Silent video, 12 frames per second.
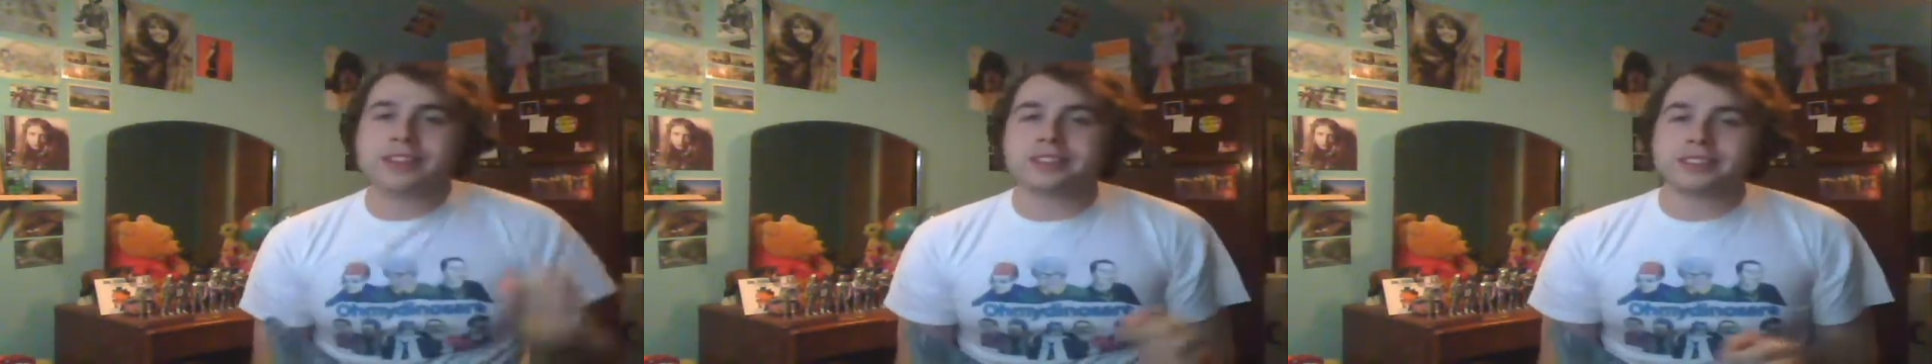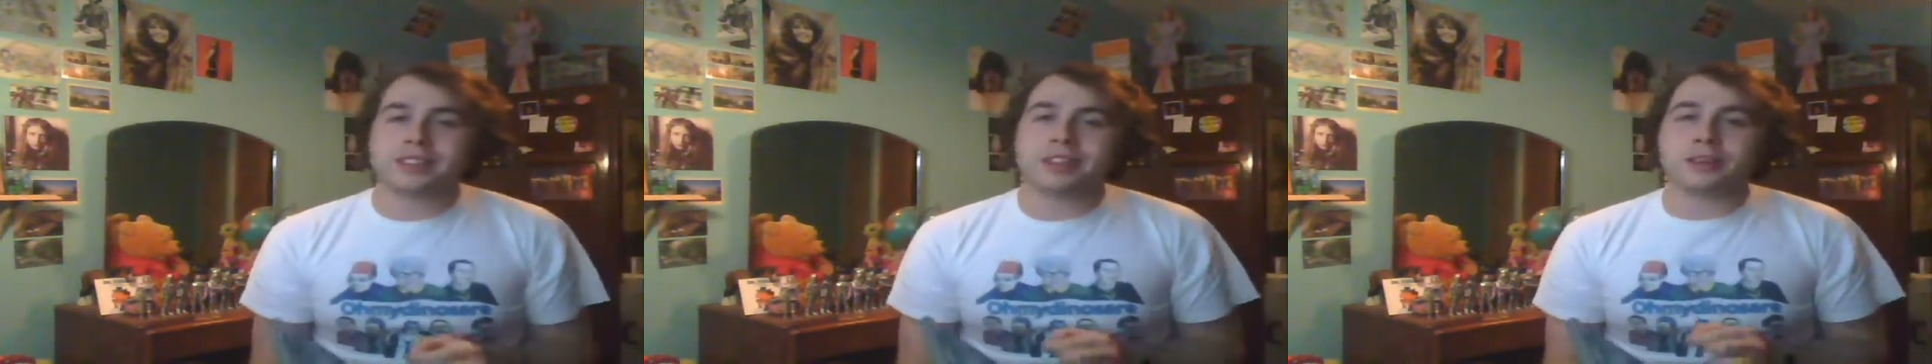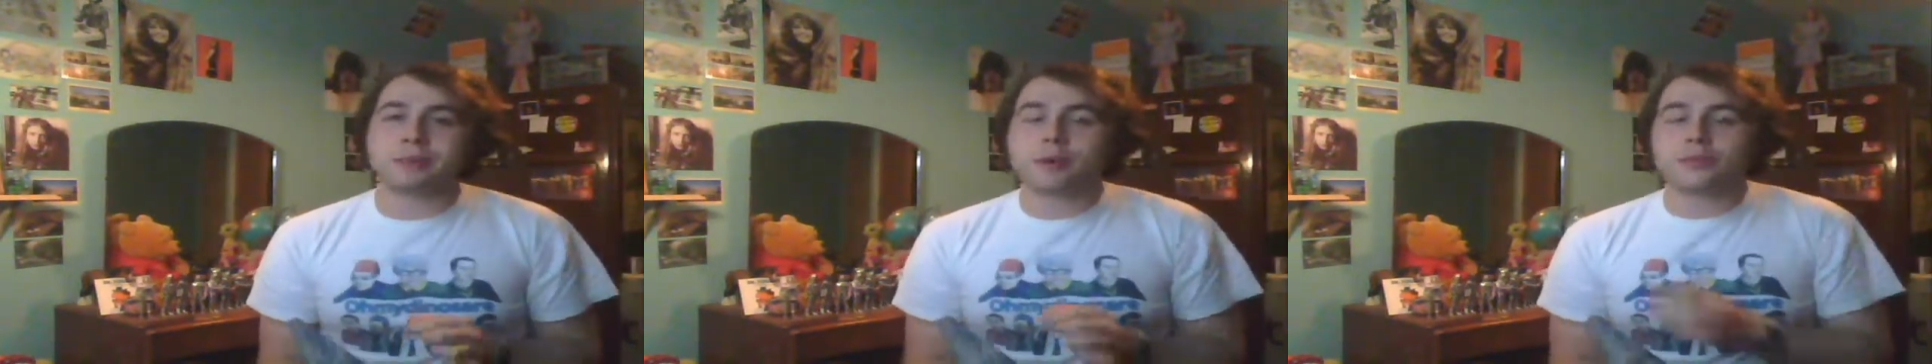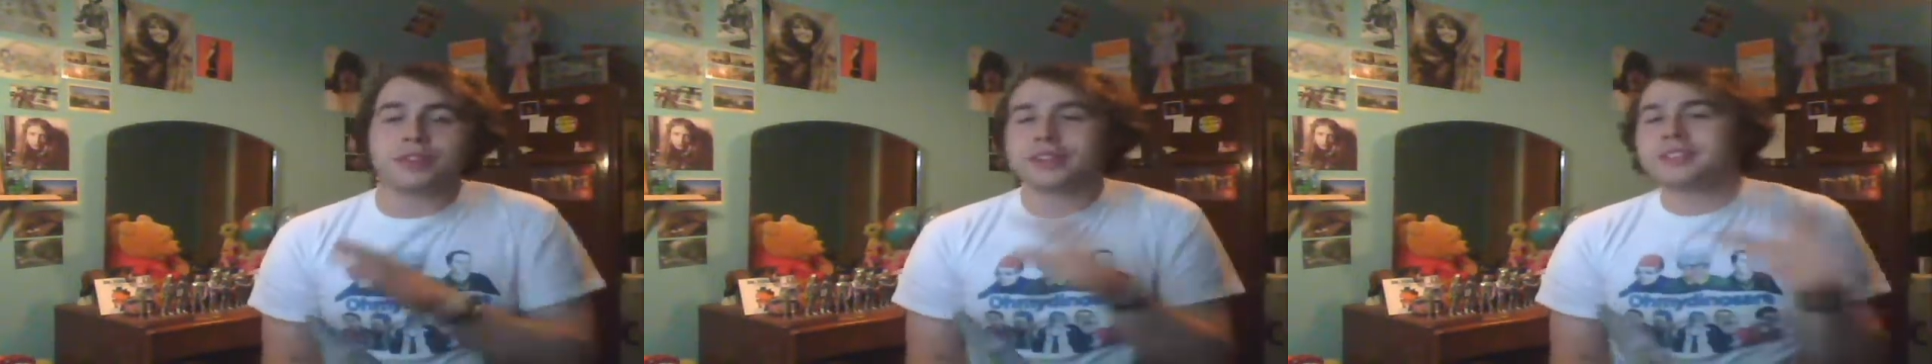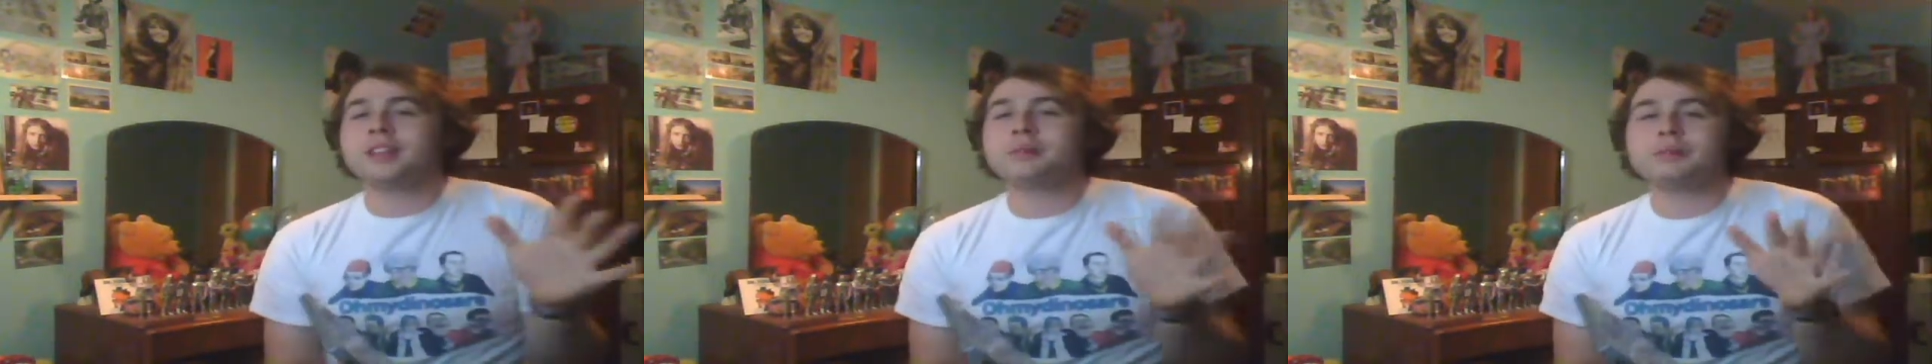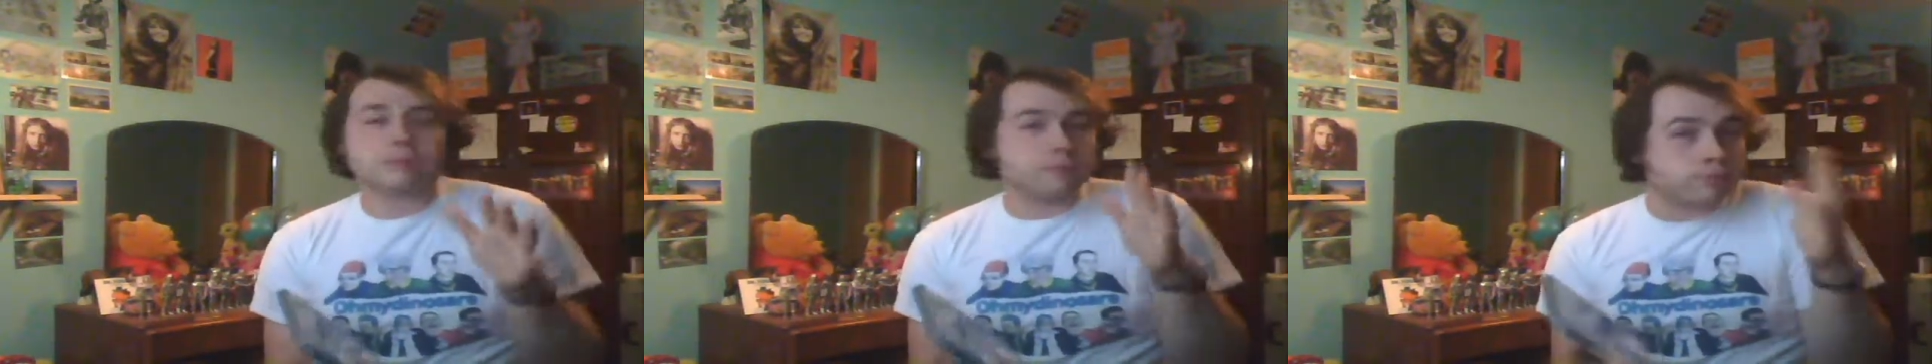its clip. Hopefully its clip
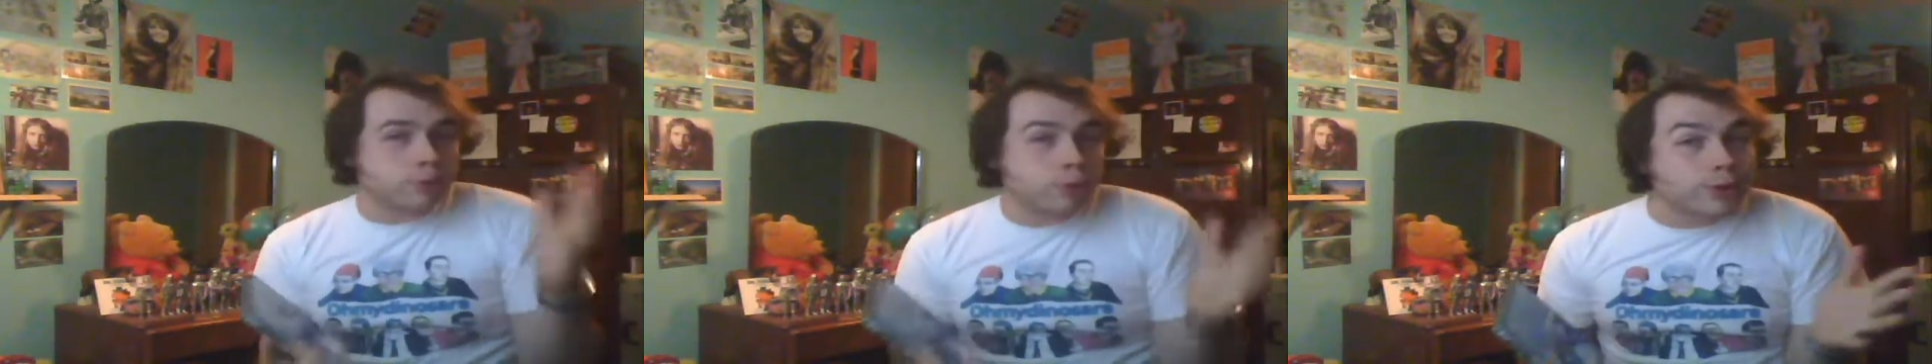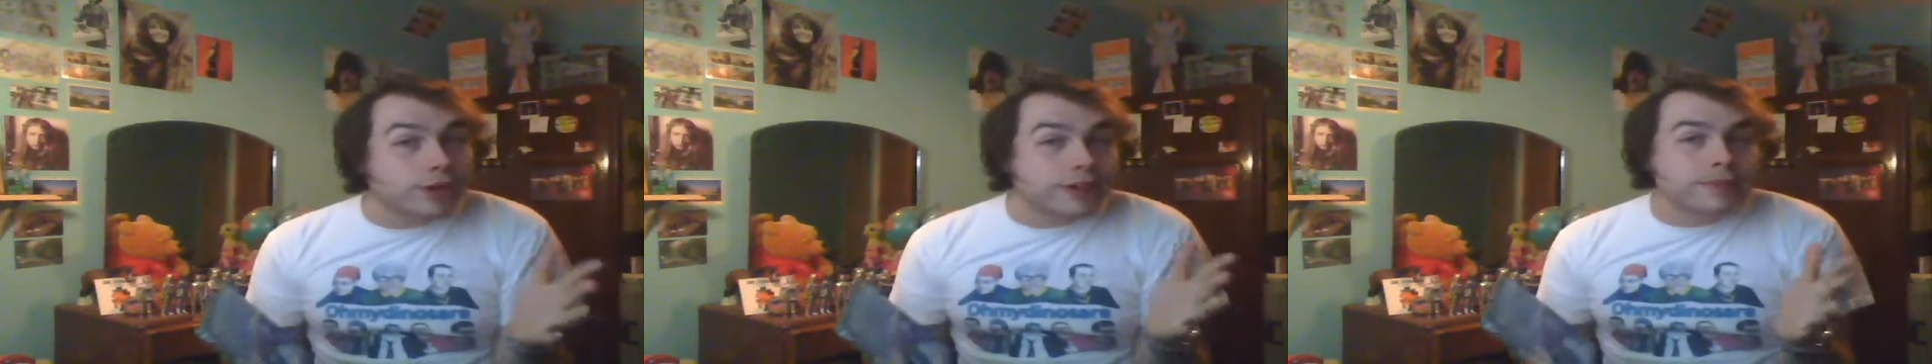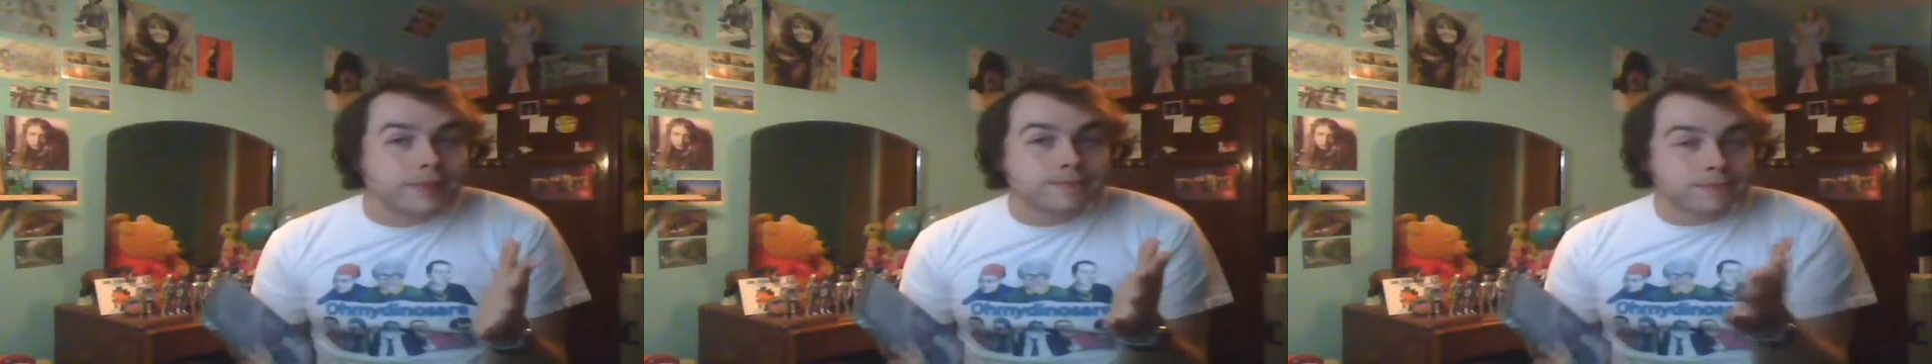isn't broken.